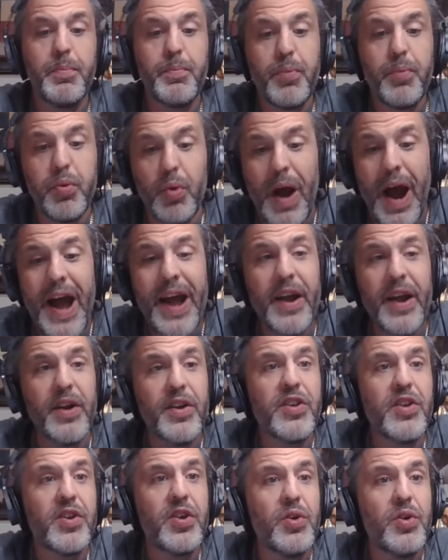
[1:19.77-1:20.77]
prior
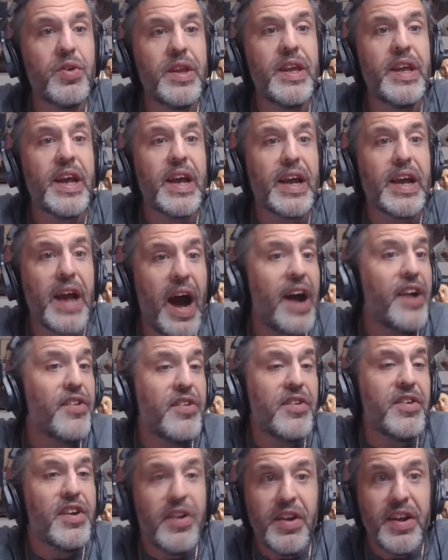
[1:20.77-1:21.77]
to the
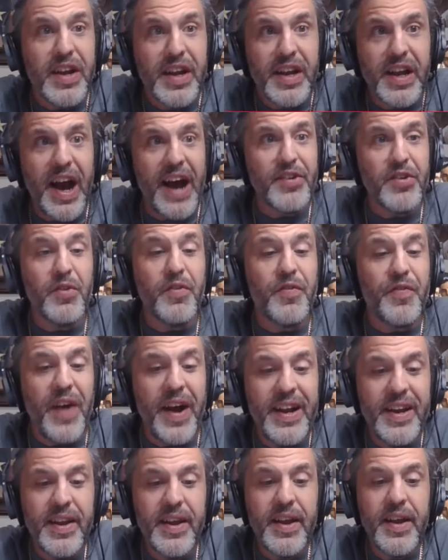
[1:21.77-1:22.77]
Ngannou
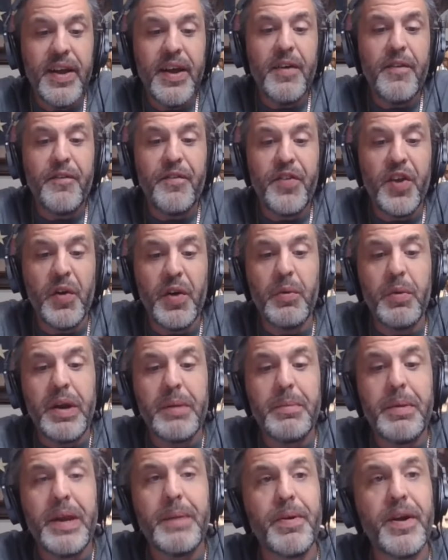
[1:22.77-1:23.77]
fight, Fury would
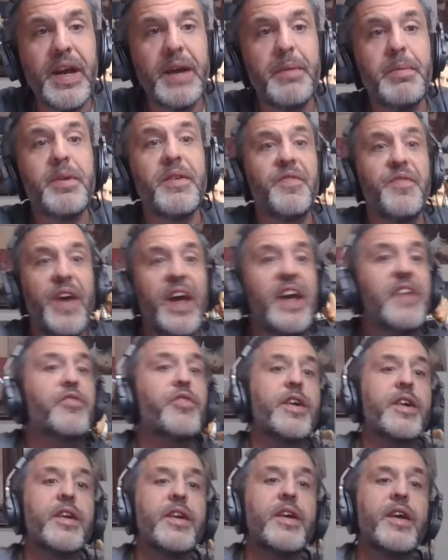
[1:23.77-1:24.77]
have been a prohibitive
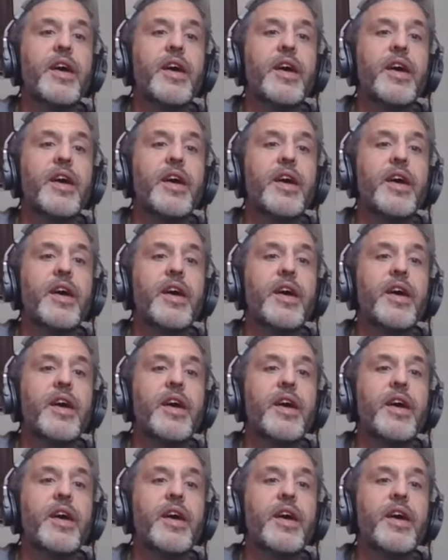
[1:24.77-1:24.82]
favorite.